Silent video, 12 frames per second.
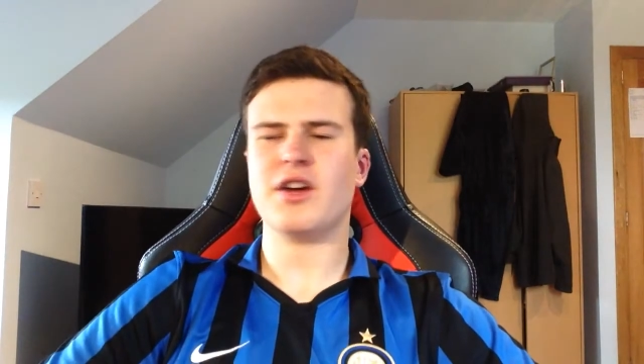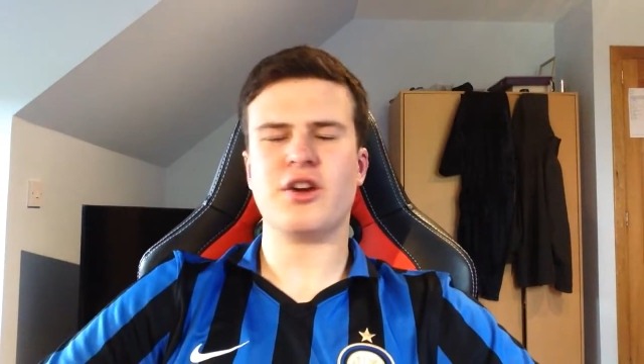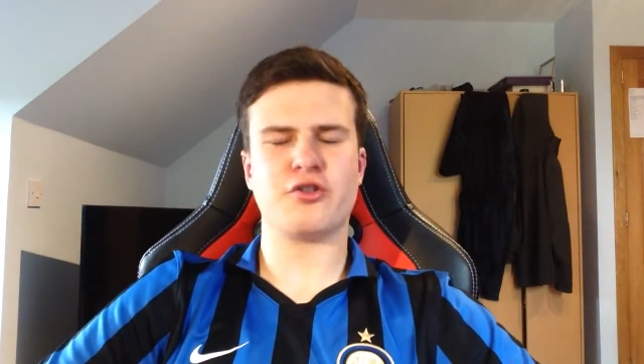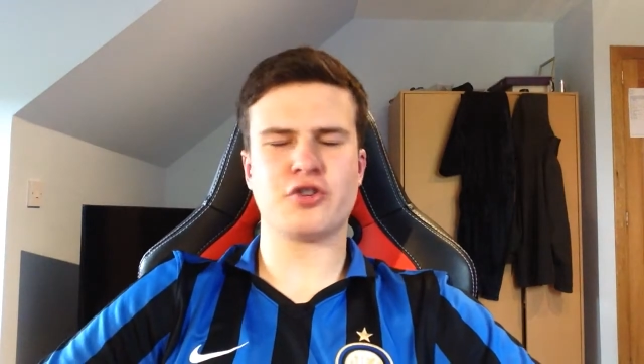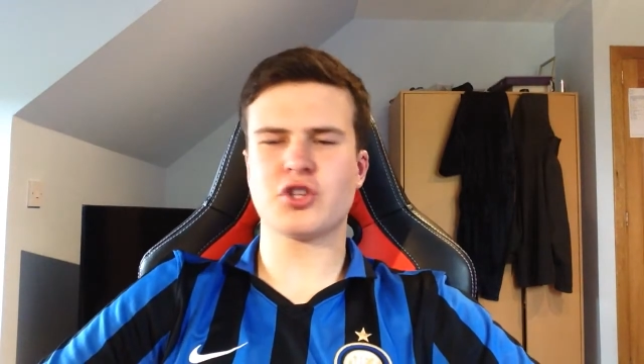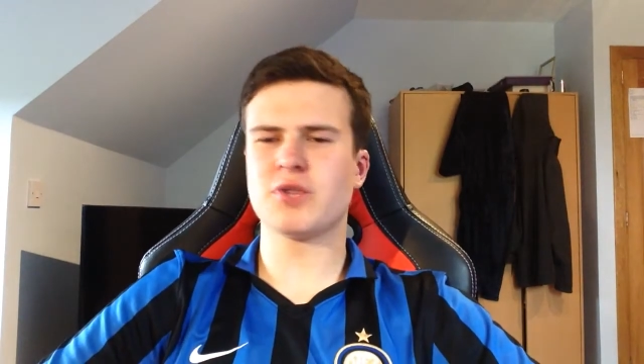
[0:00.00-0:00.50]

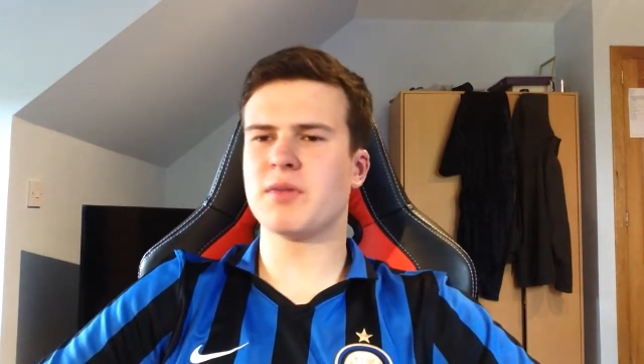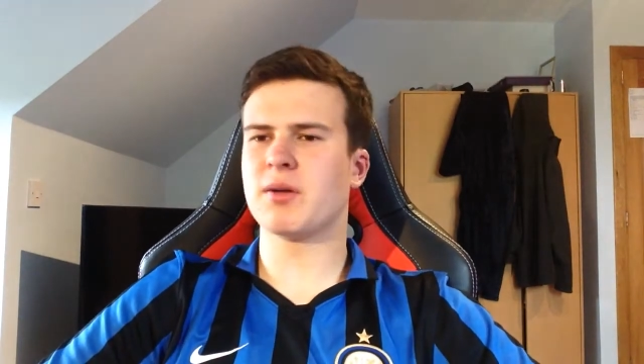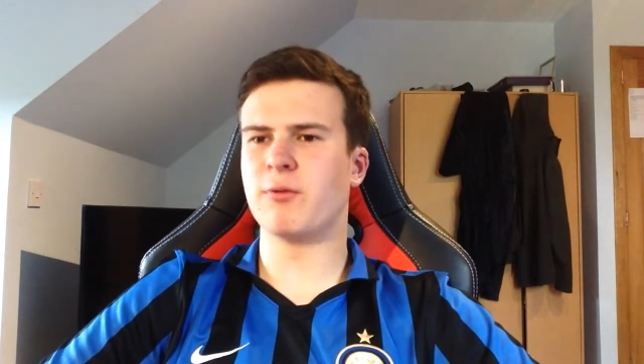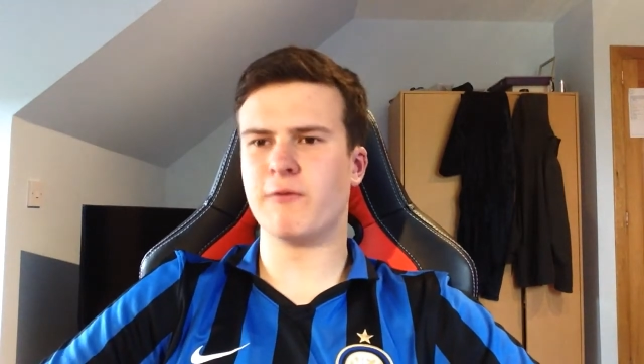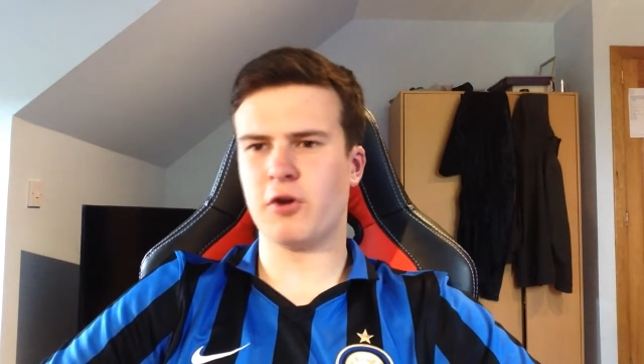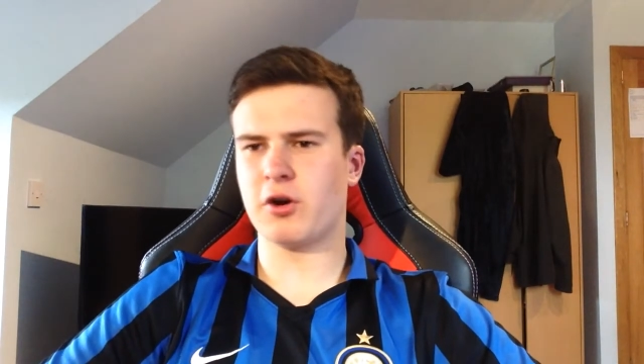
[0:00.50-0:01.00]
There's just something
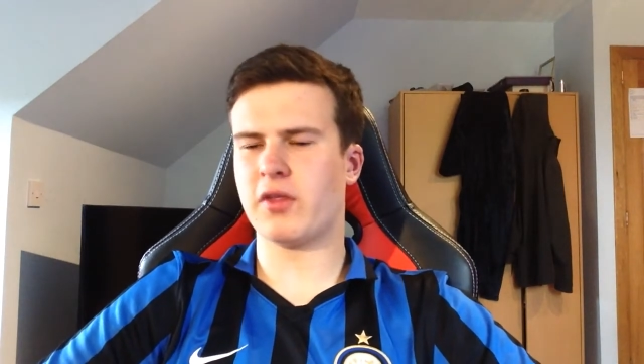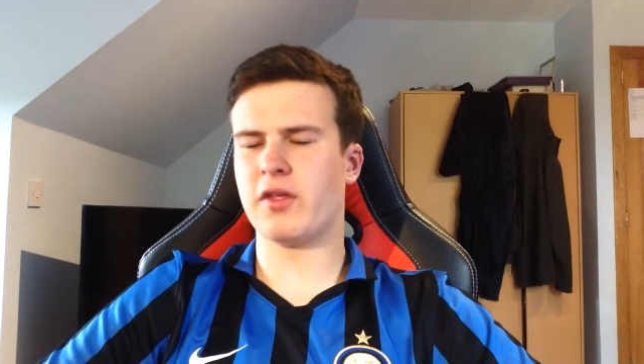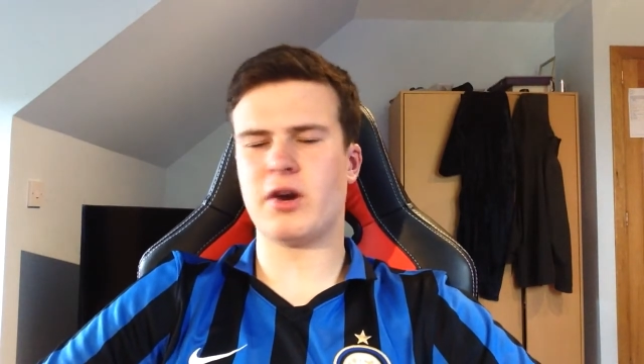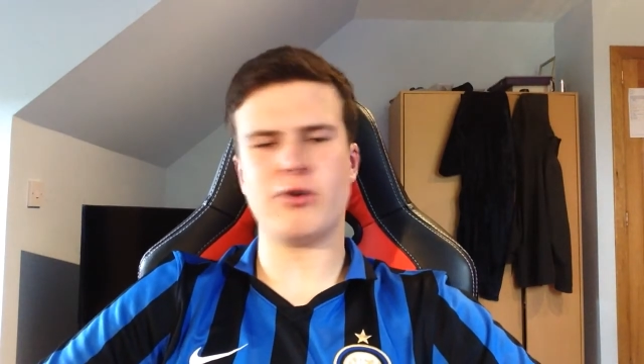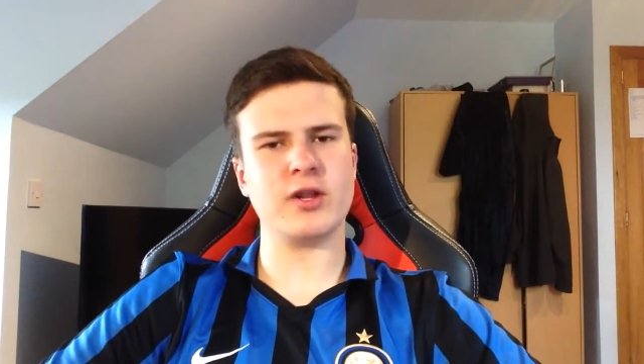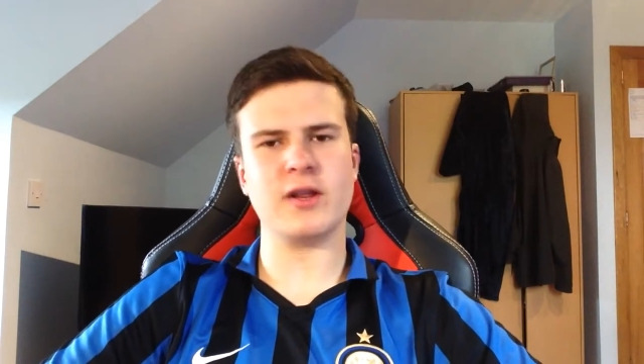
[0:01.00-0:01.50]
about vlogging
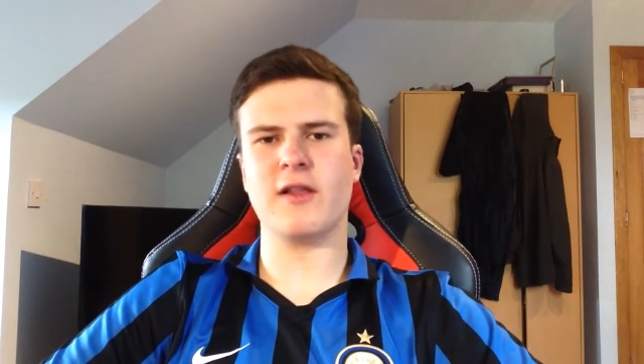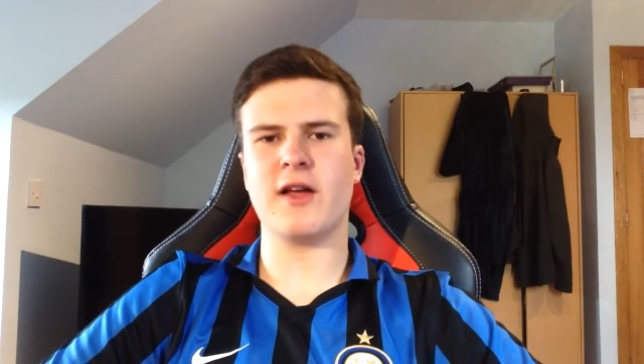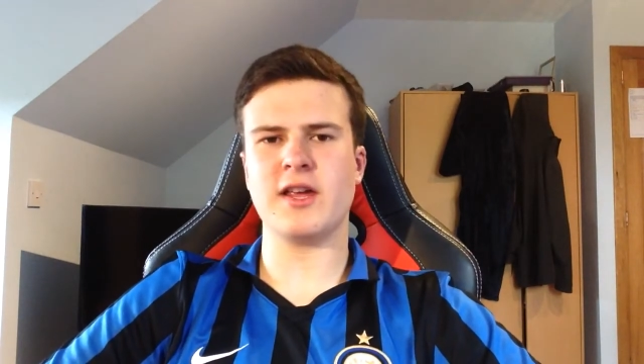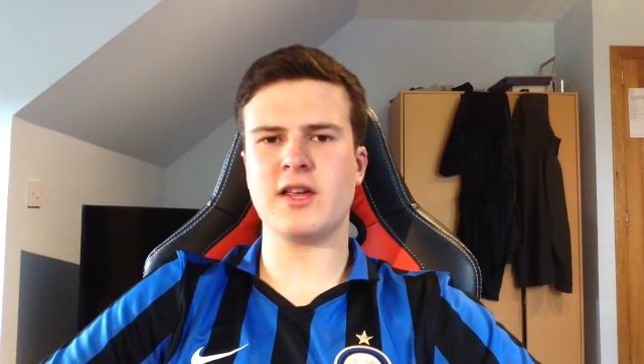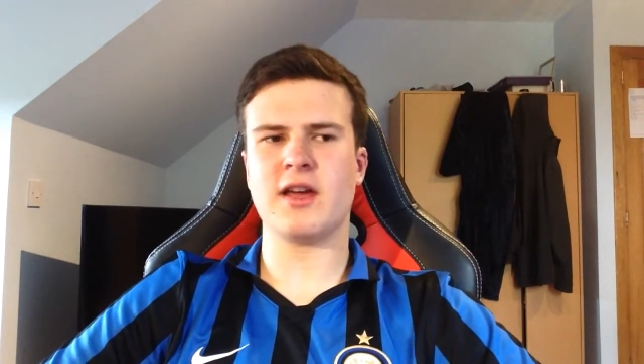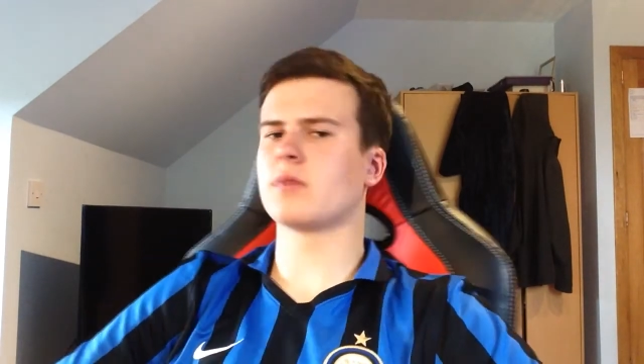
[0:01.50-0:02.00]
that I really
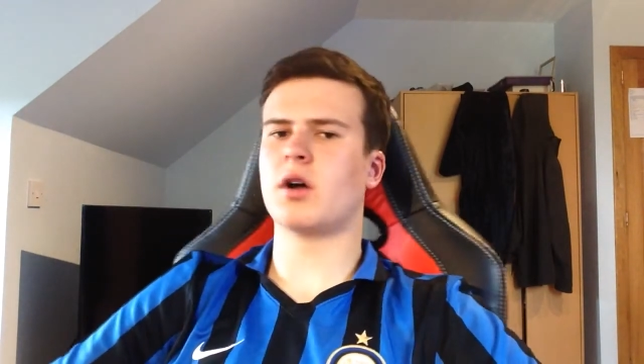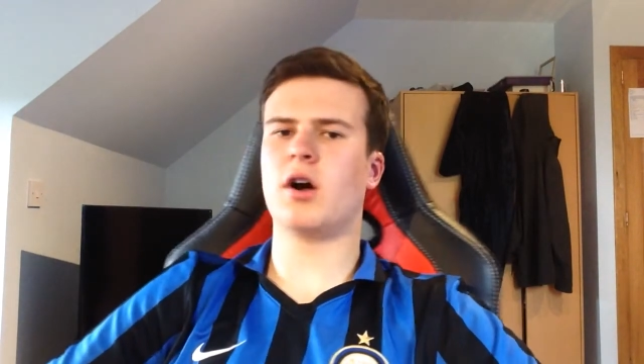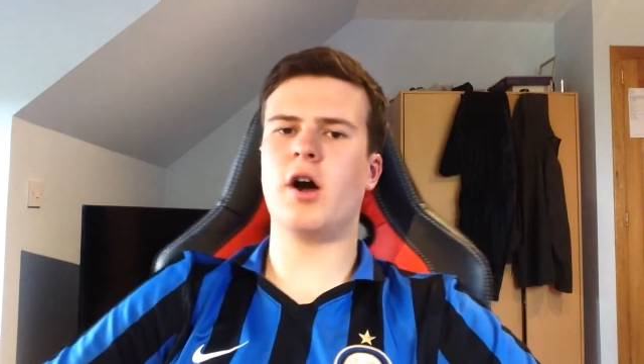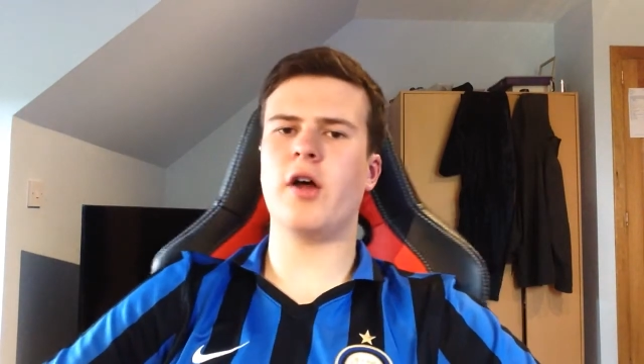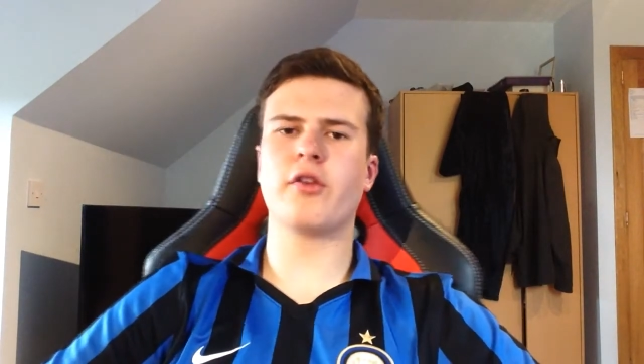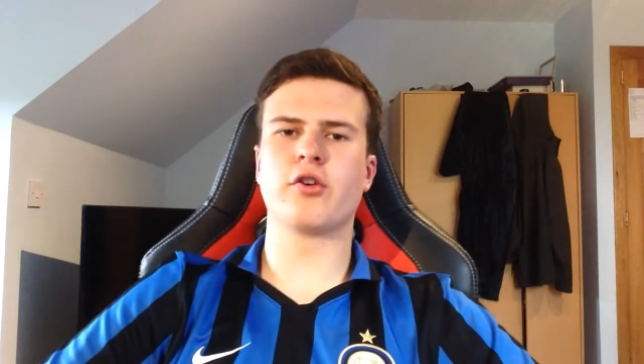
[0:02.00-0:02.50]
like.
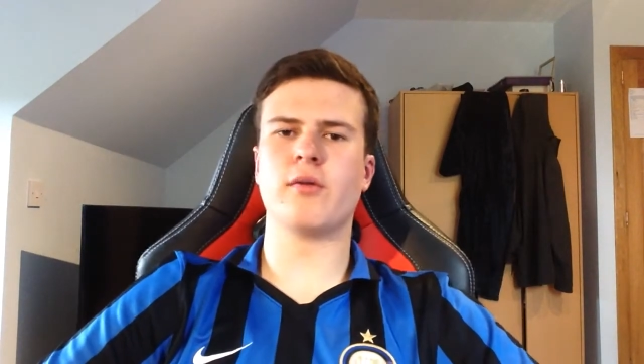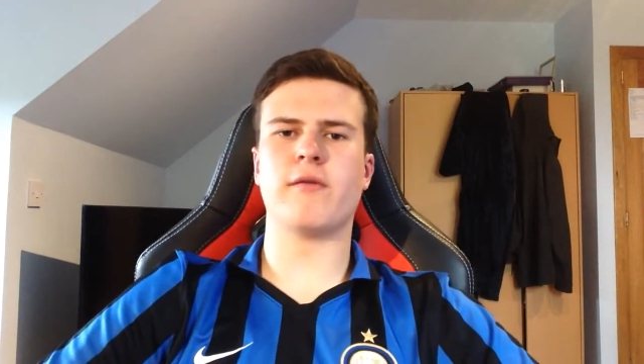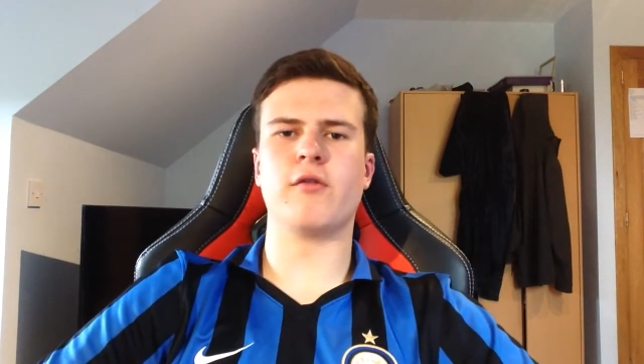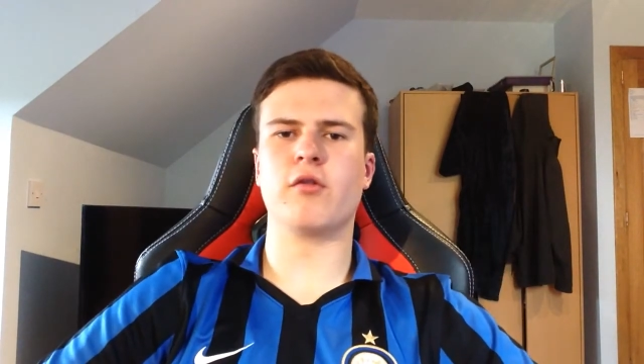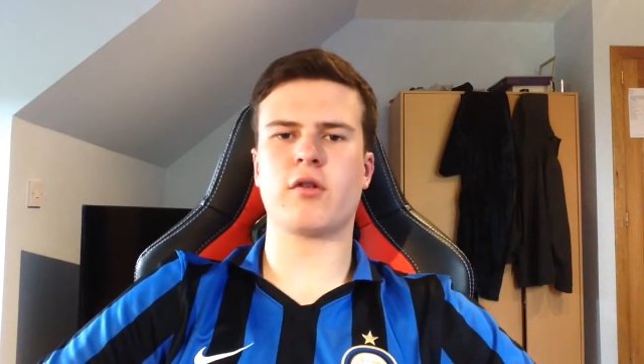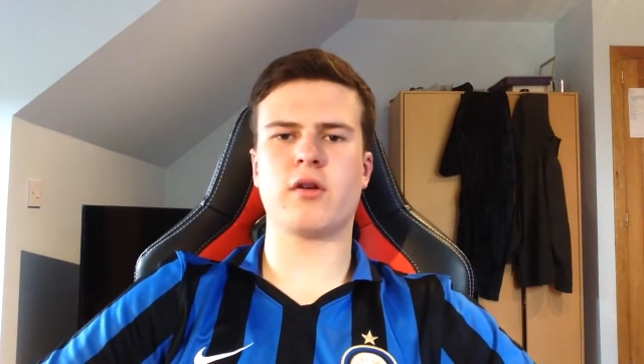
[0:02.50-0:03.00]
All the group of
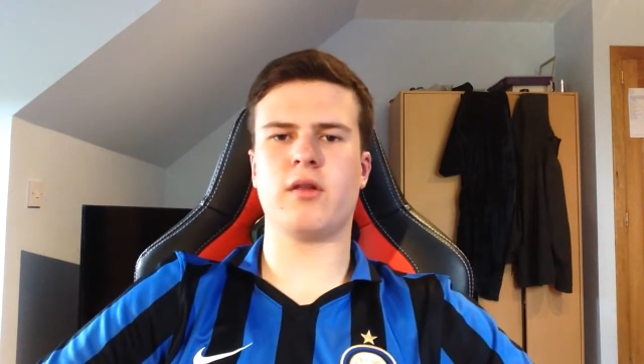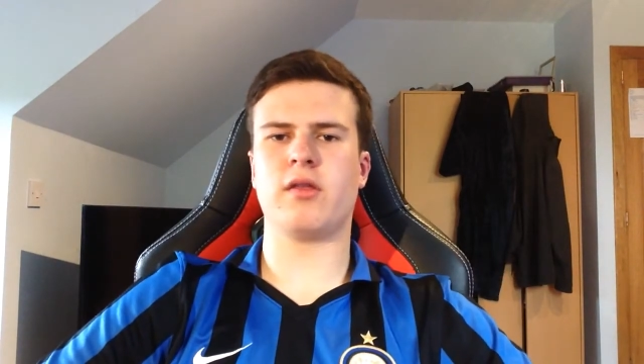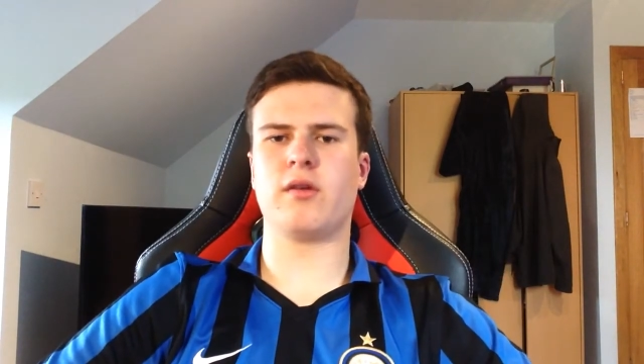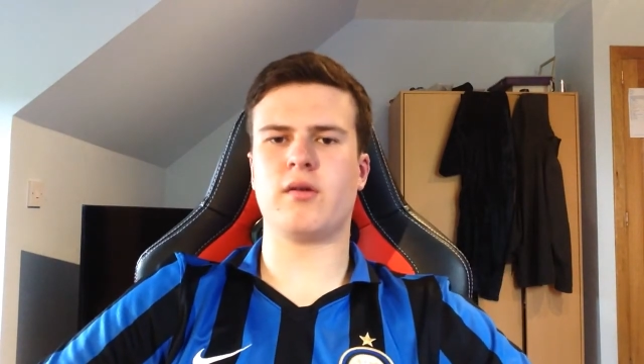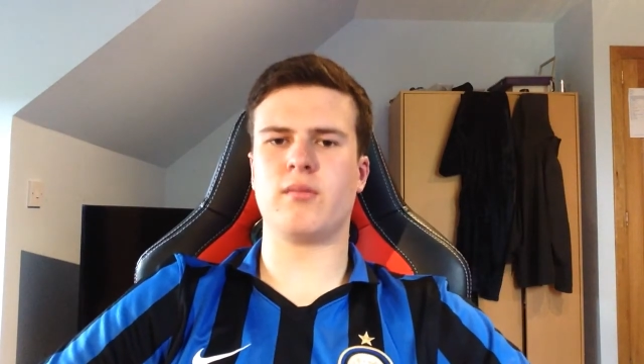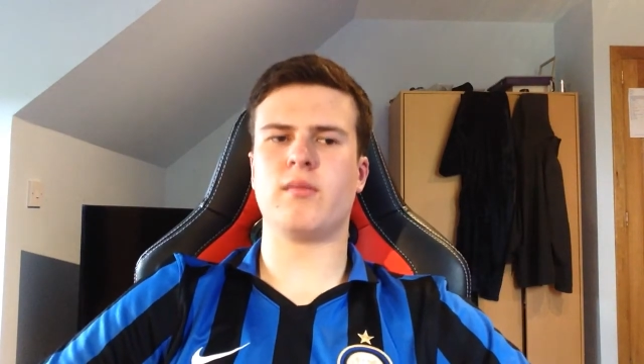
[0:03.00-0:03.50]
folk,
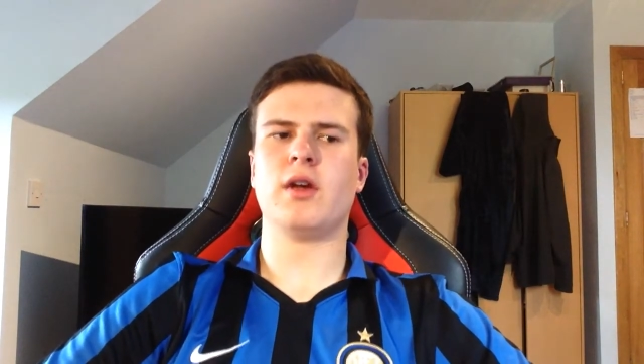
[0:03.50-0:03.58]
the